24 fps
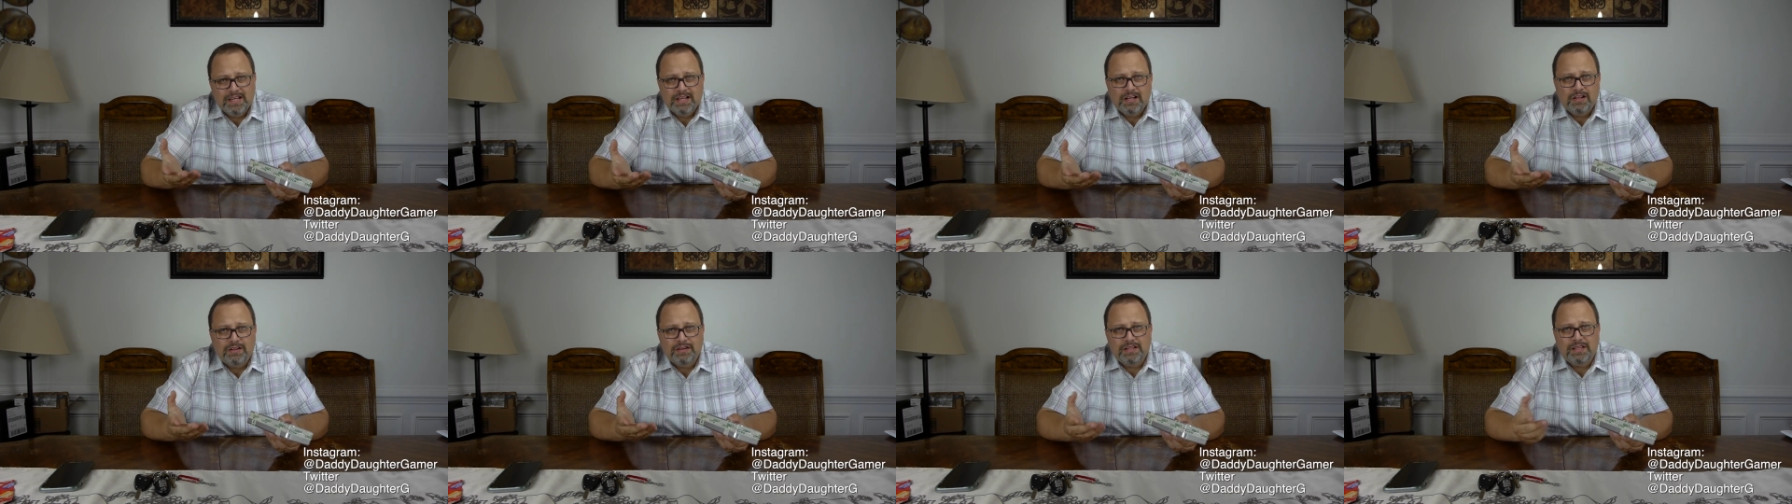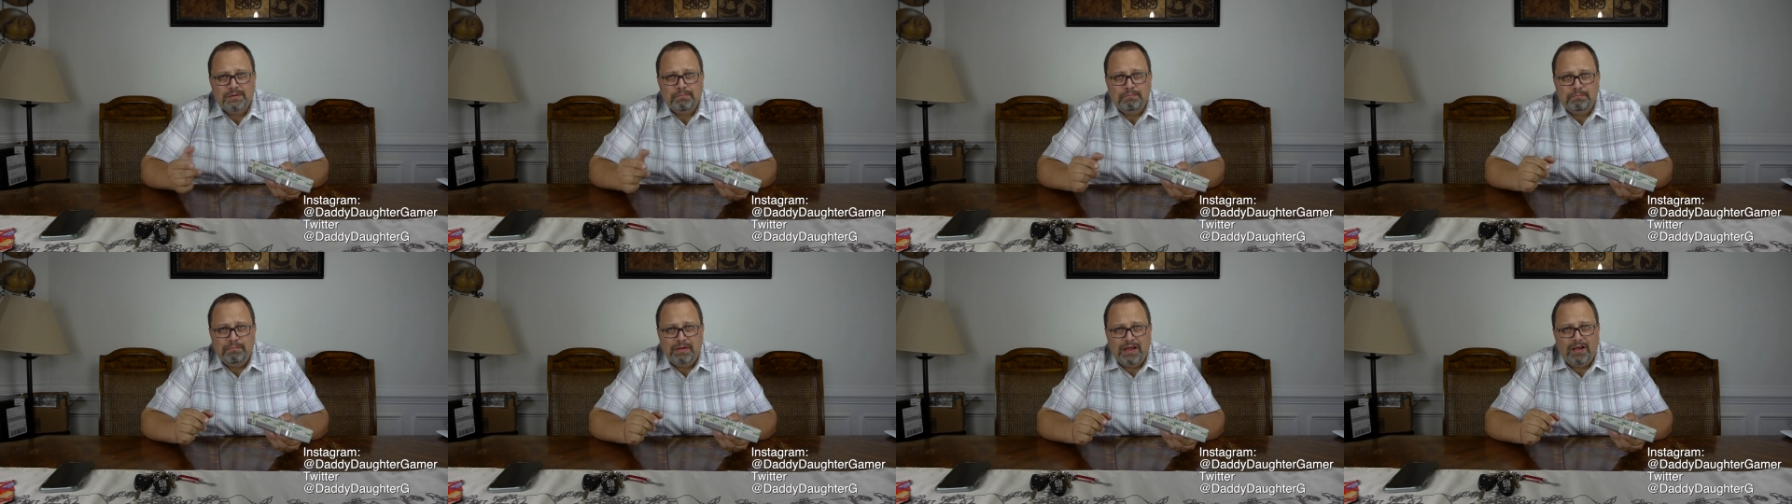click the
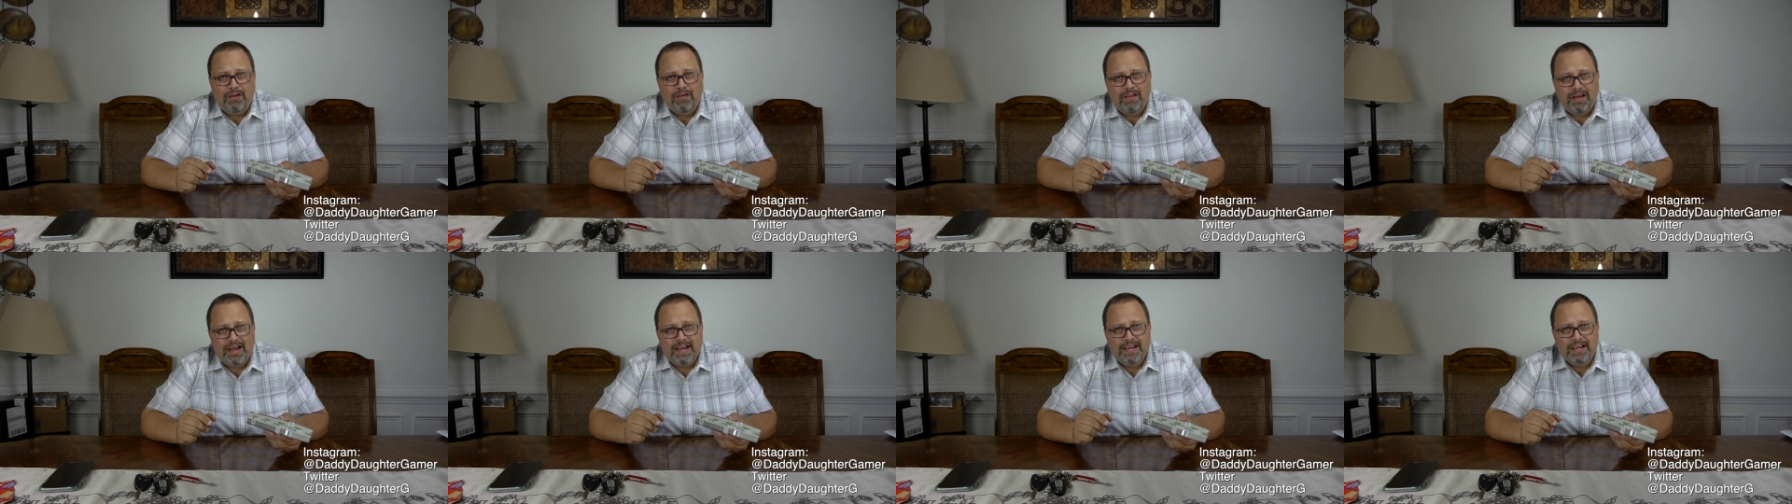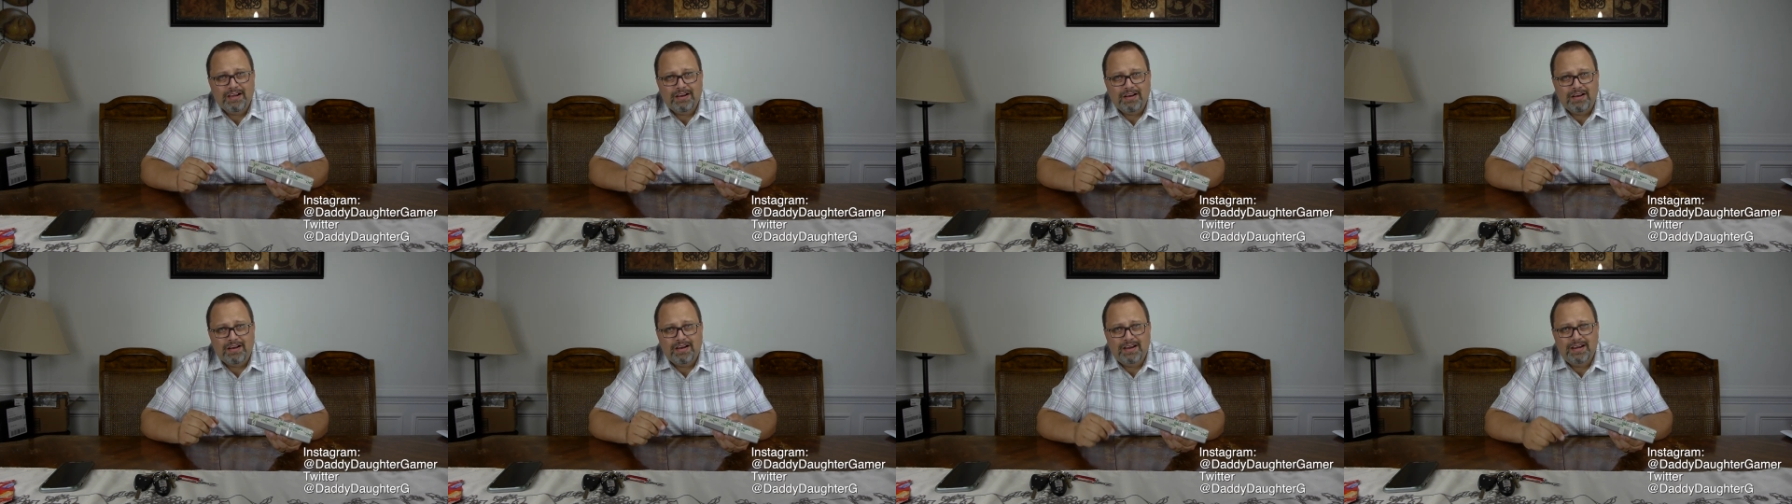bell
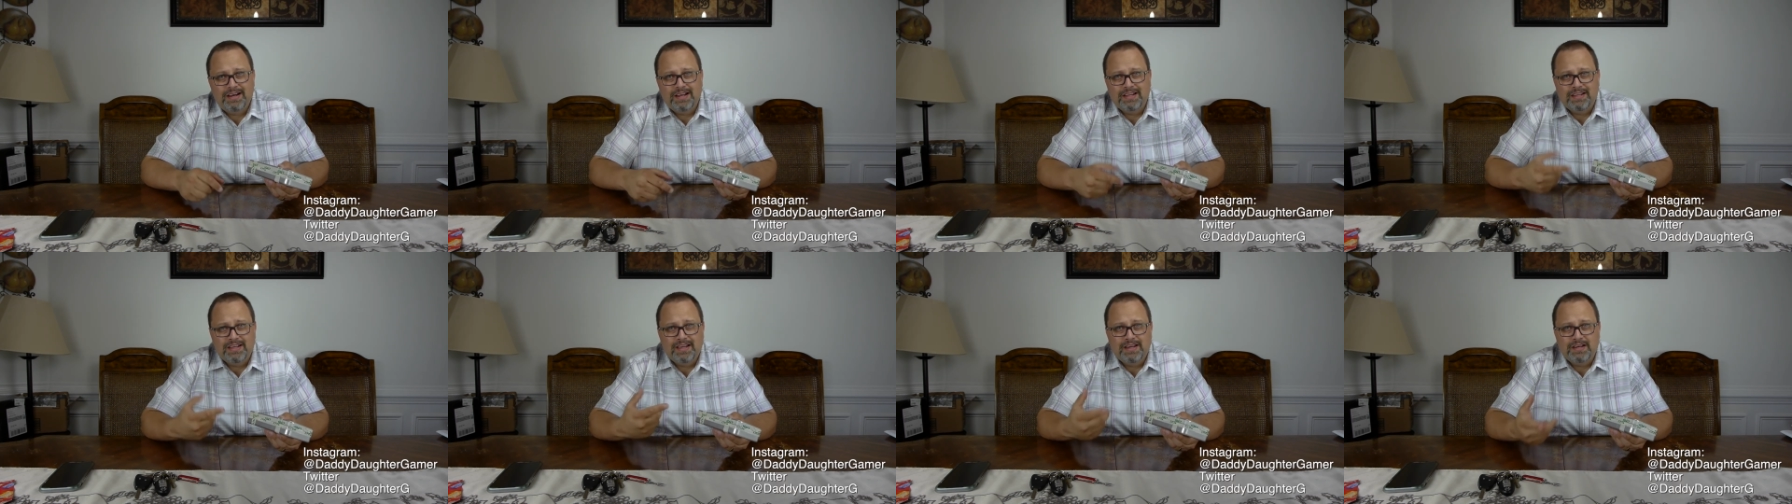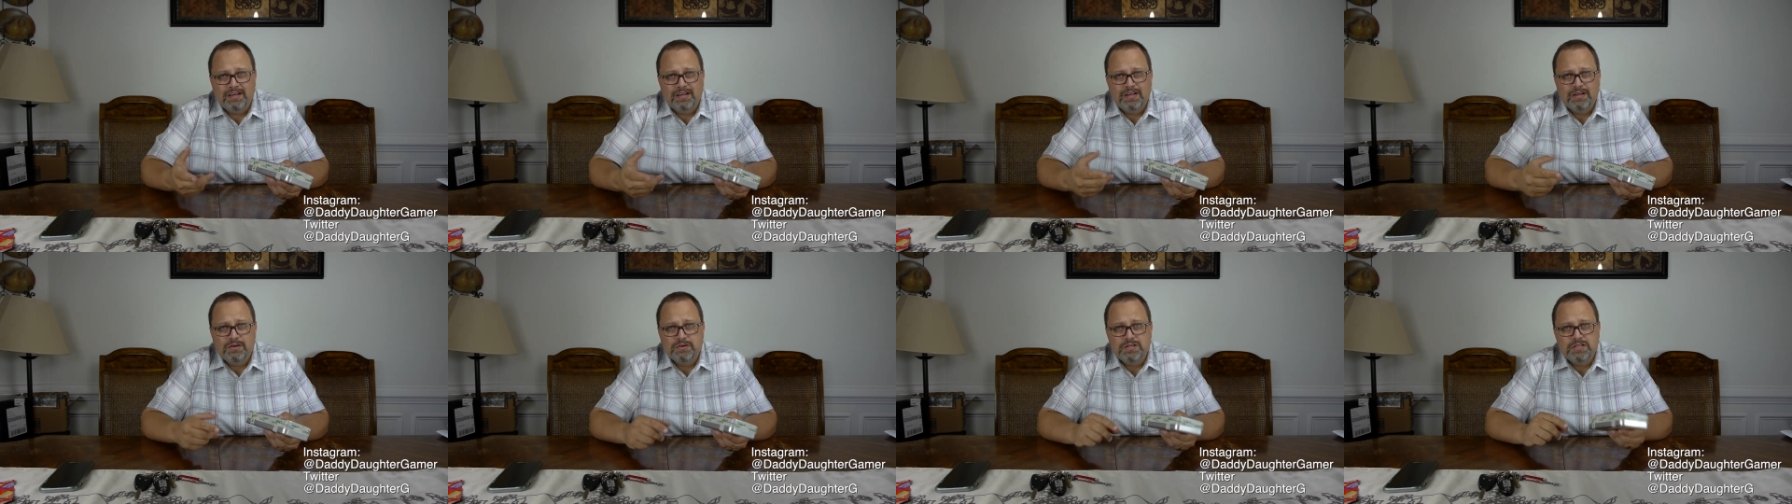icon and
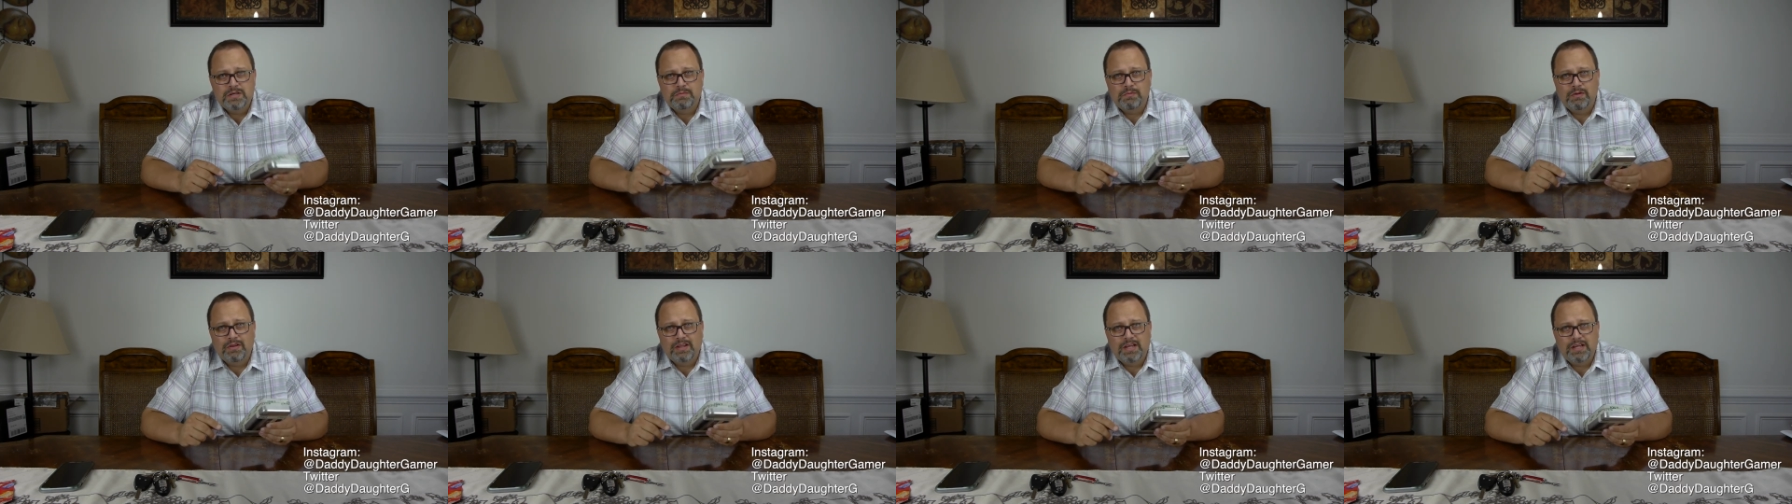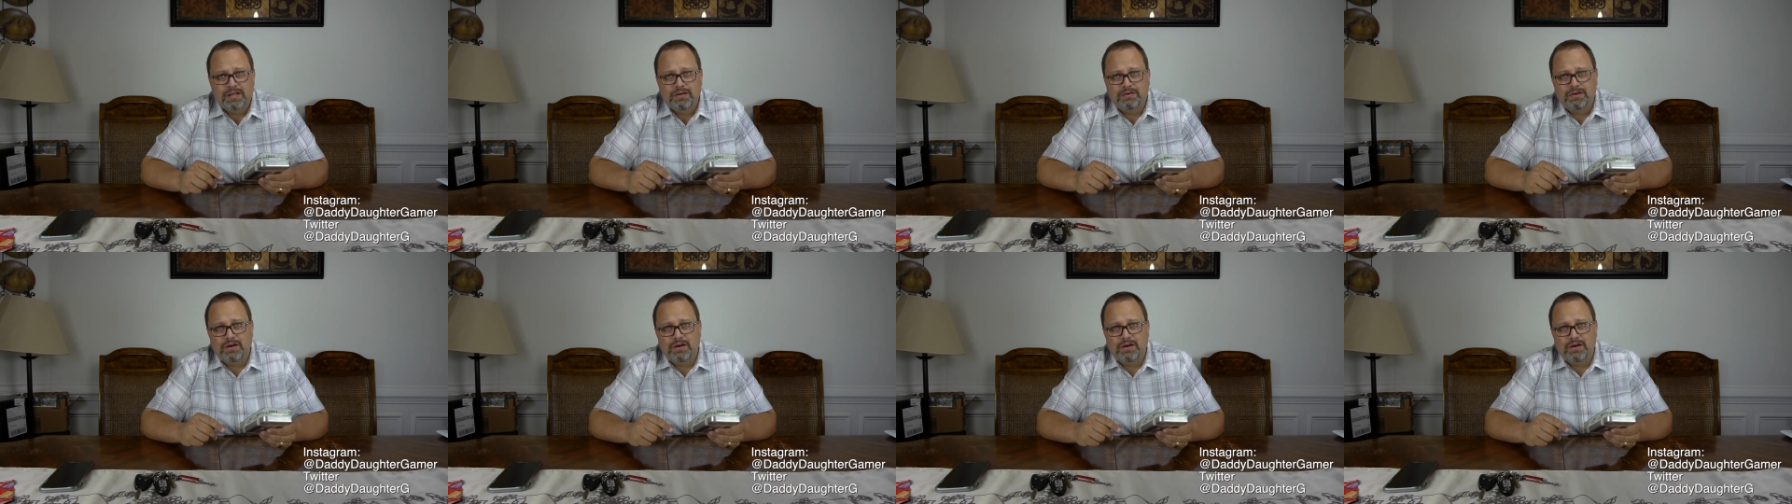then YouTube will let you